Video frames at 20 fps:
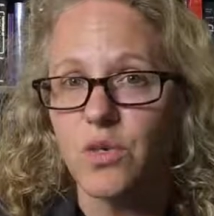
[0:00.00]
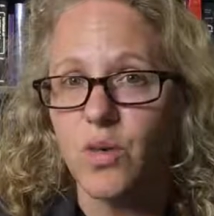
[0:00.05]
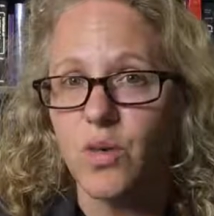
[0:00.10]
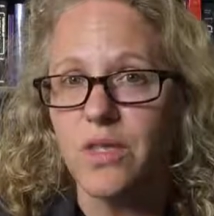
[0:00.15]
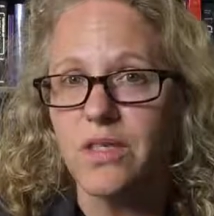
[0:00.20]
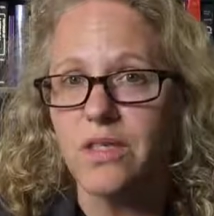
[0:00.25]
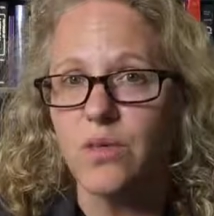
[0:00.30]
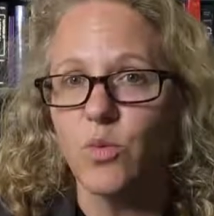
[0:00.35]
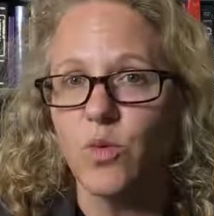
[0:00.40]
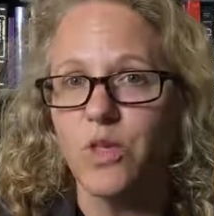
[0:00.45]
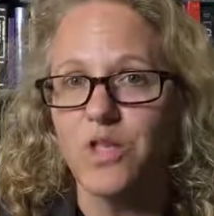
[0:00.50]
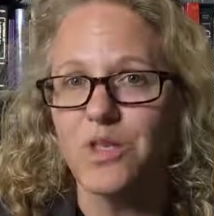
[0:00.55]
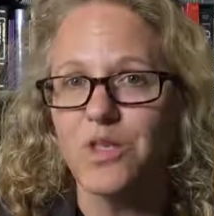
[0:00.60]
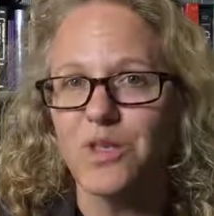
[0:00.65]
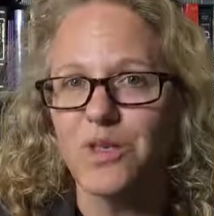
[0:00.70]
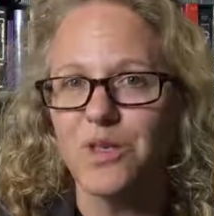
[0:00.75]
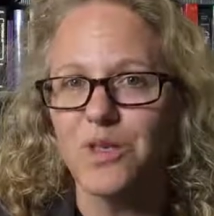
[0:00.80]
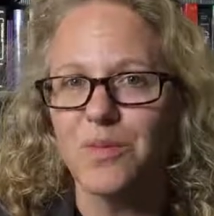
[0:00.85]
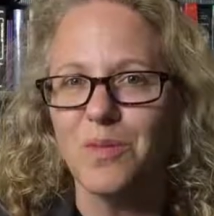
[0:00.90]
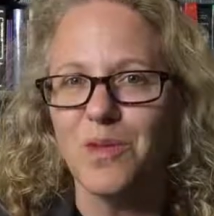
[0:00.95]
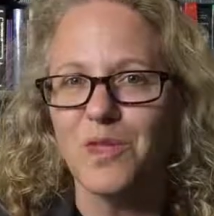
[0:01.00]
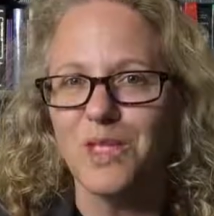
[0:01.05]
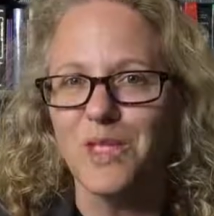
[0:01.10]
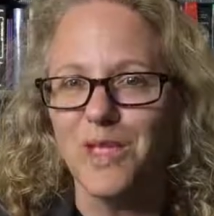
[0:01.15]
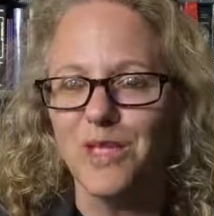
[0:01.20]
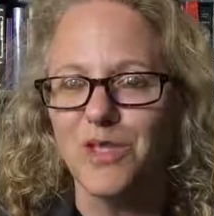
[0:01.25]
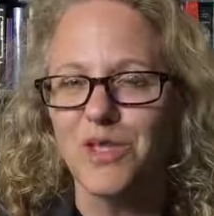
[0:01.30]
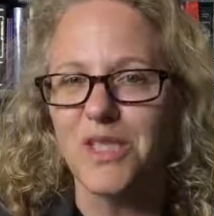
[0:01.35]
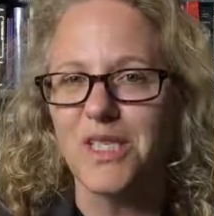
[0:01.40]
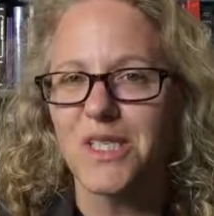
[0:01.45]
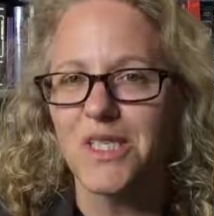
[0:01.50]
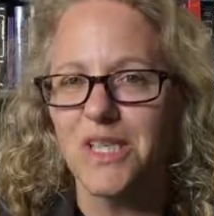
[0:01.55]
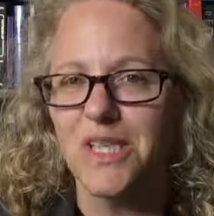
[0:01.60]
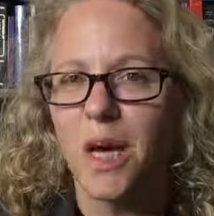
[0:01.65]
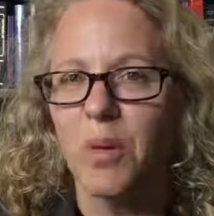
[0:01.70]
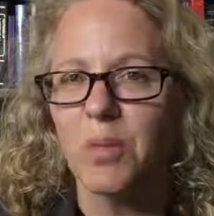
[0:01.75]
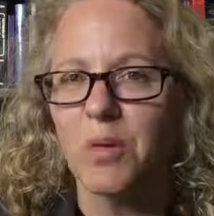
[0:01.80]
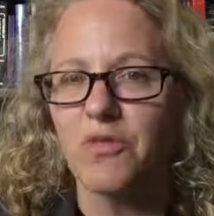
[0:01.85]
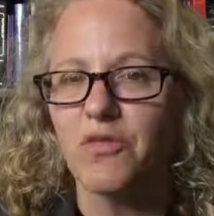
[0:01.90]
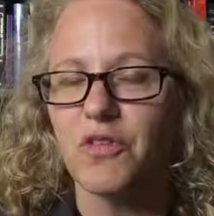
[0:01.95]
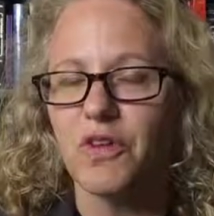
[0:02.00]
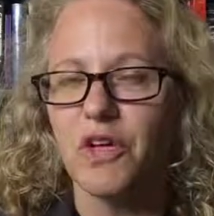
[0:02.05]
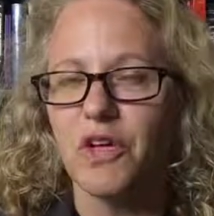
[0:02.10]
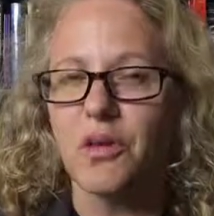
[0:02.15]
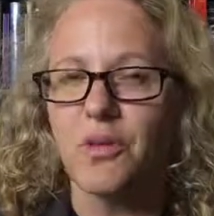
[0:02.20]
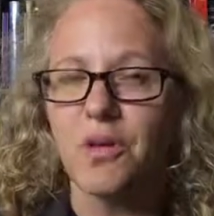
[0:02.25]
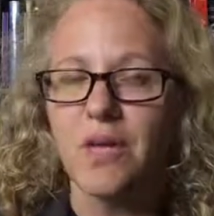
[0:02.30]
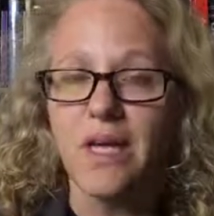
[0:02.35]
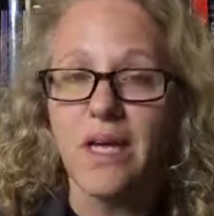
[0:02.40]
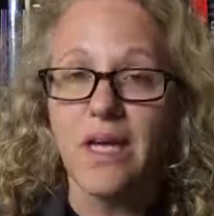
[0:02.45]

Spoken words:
What was the most interesting topic for you